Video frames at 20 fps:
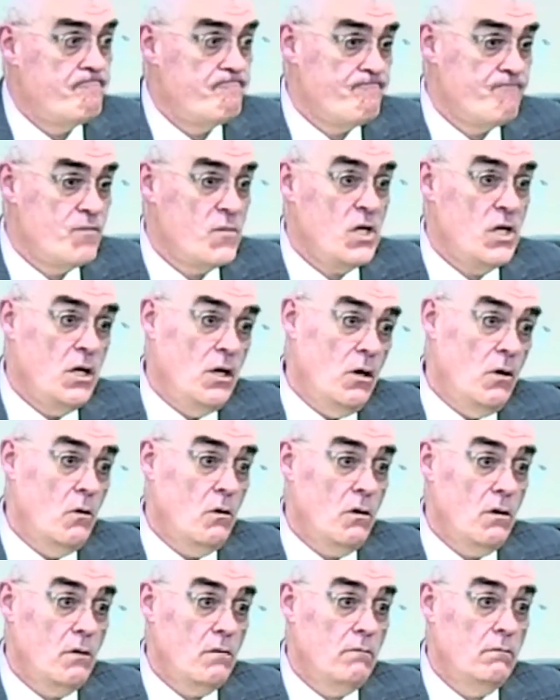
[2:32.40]

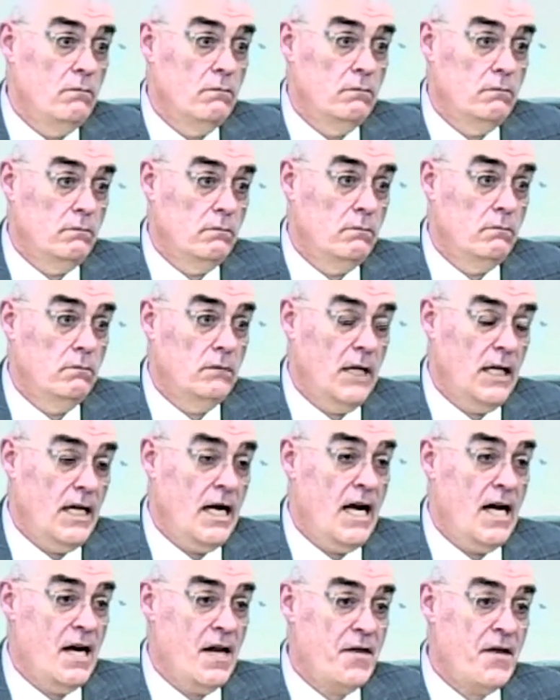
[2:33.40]

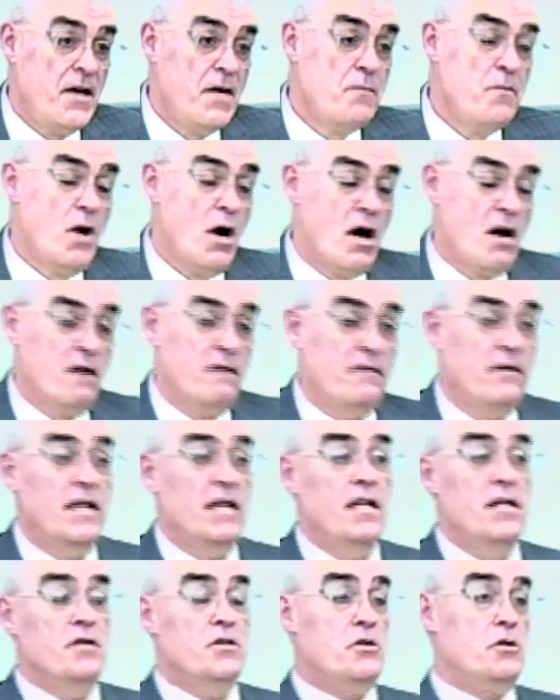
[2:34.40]
and I think part of it
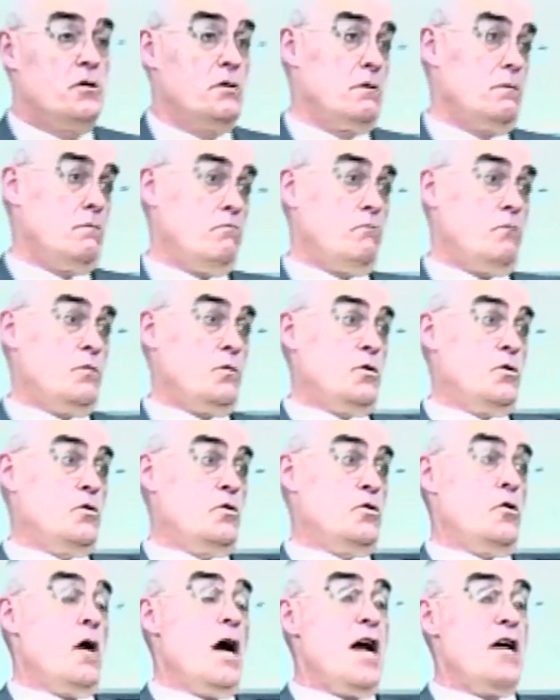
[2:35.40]
is
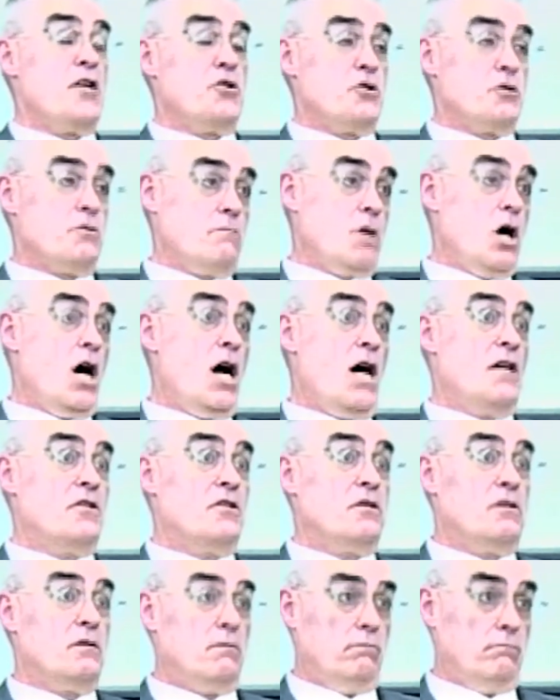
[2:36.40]
trash
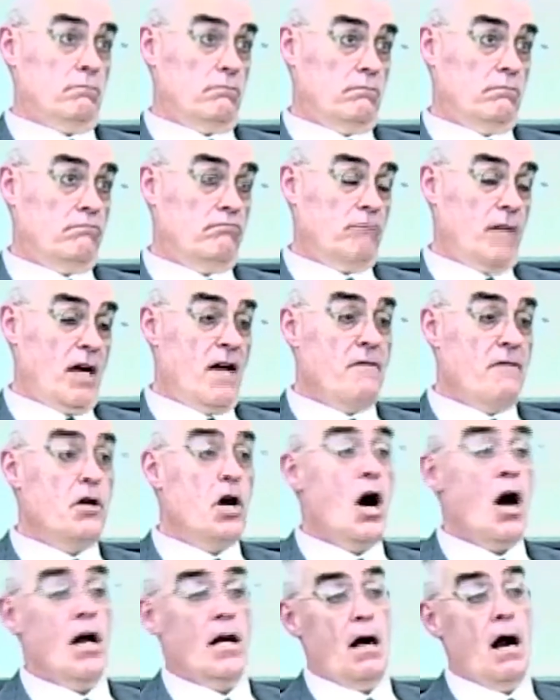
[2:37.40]
costs have
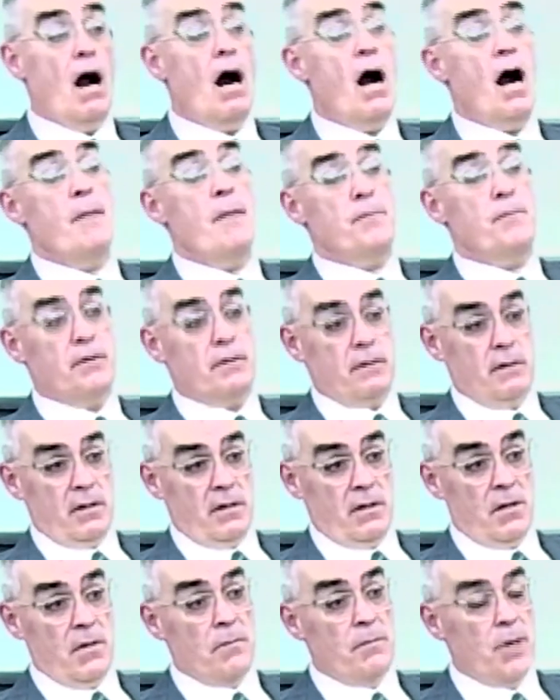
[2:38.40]
gone up
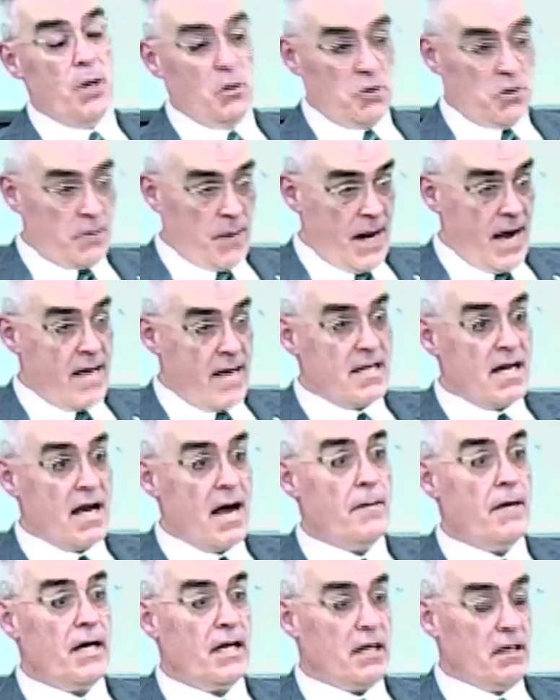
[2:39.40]

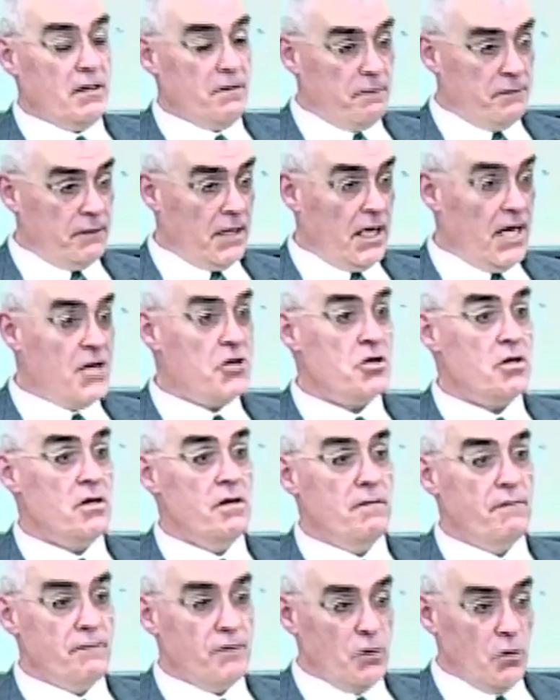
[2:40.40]
post-pandemic,
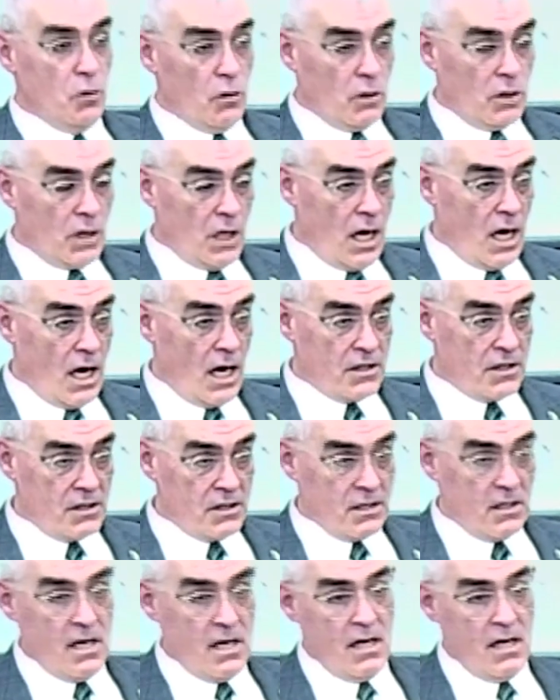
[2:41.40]
inflation, fuel
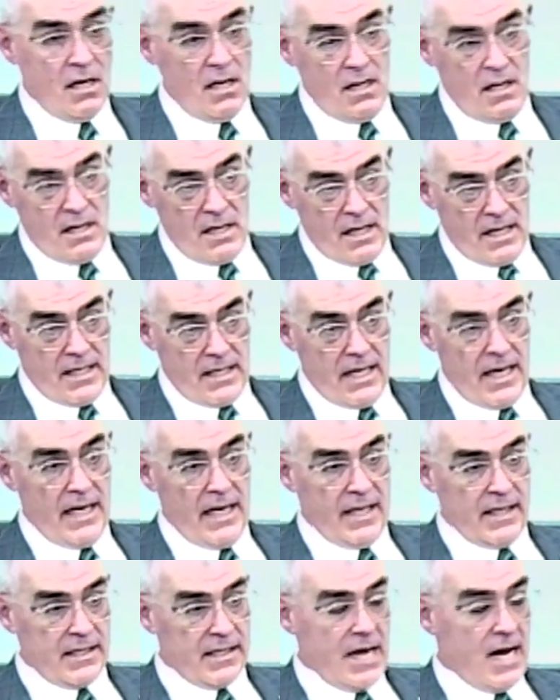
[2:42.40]
costs, and
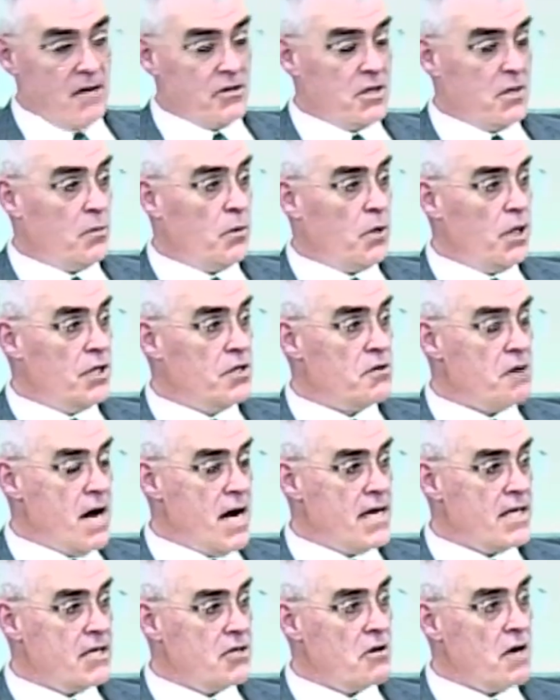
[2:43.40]
getting a township-wide
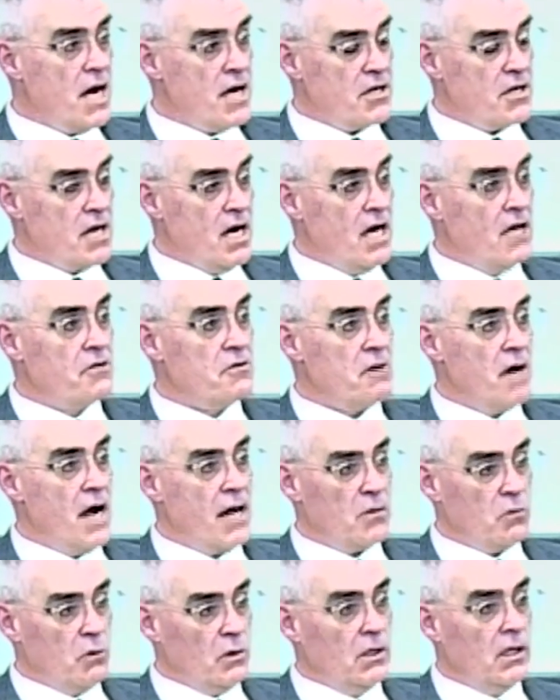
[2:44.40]
trash
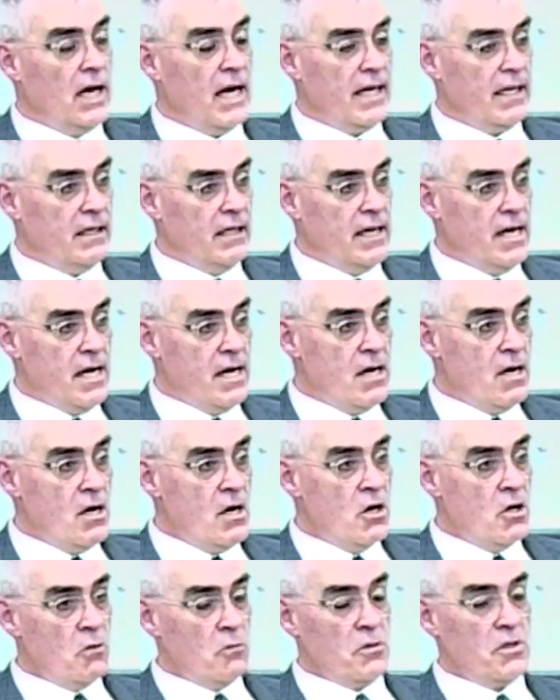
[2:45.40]
contract will likely
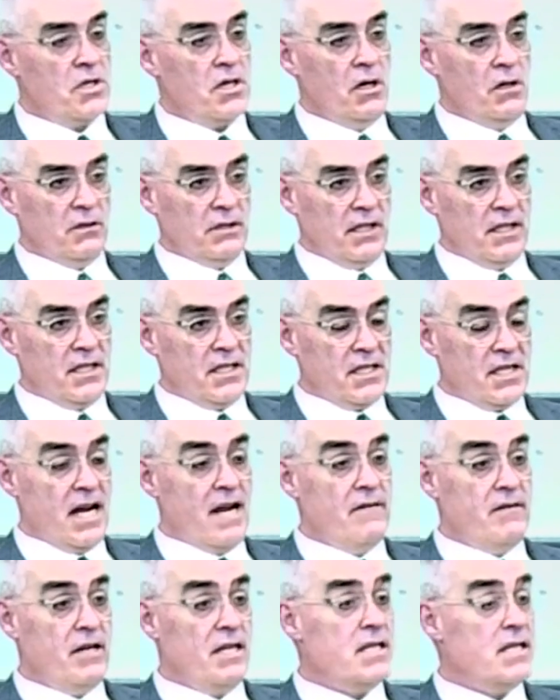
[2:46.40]
result in a
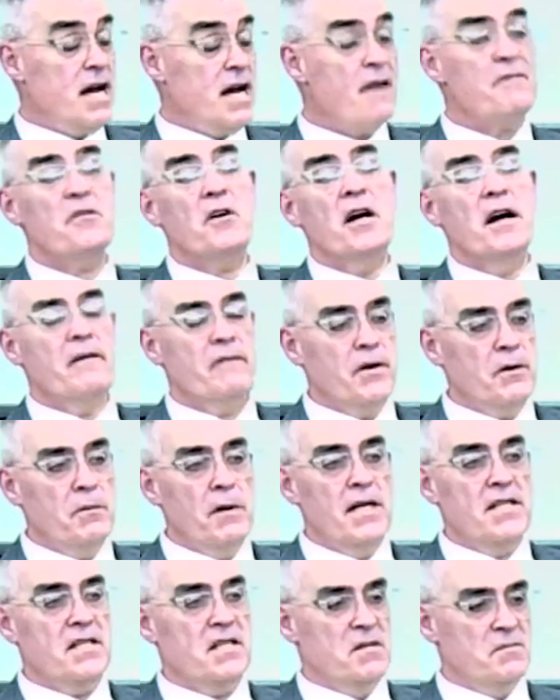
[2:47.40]
savings, not for every
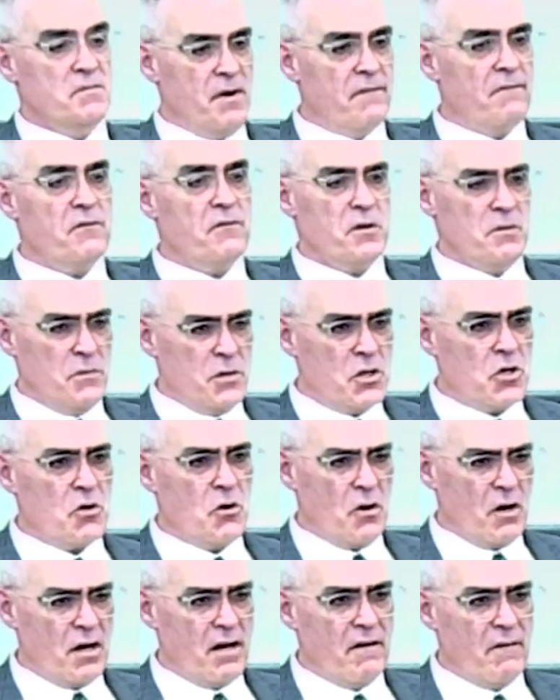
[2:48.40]
resident, but for the
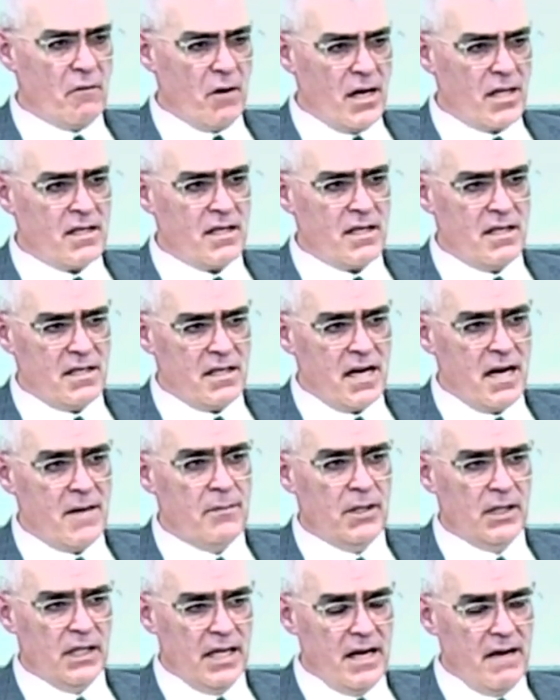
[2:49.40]
majority of residents, I
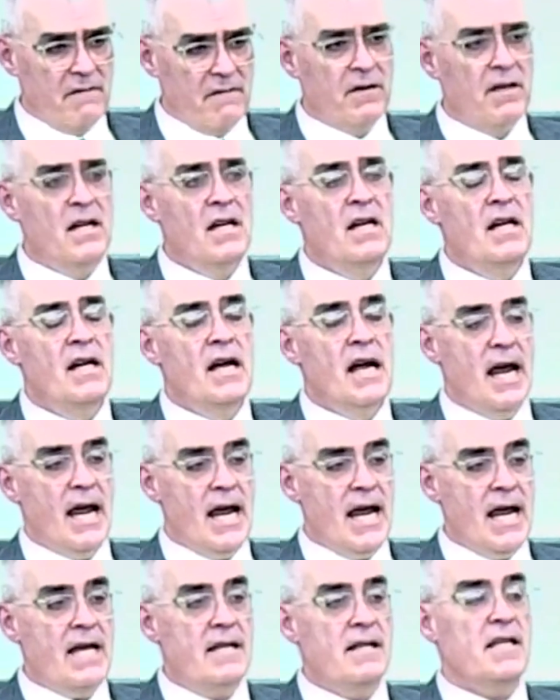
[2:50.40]
believe,
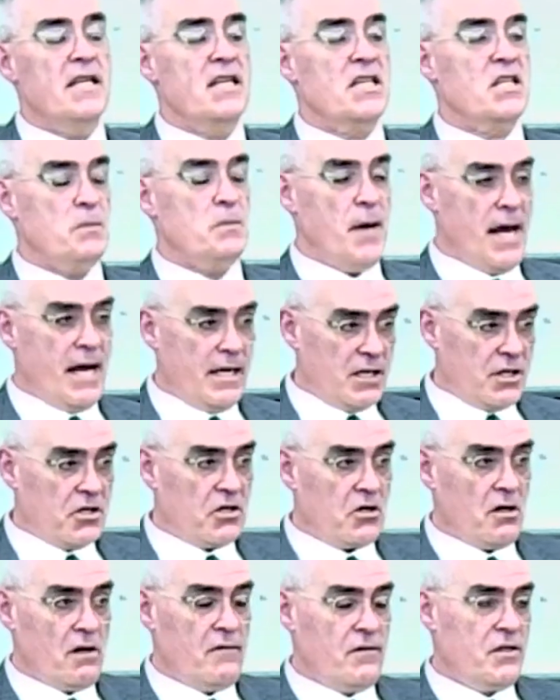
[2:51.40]
and the expanded
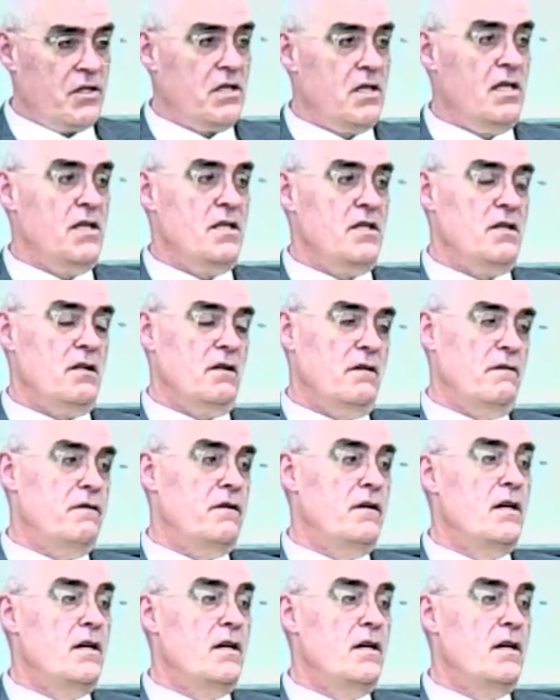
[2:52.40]
services of,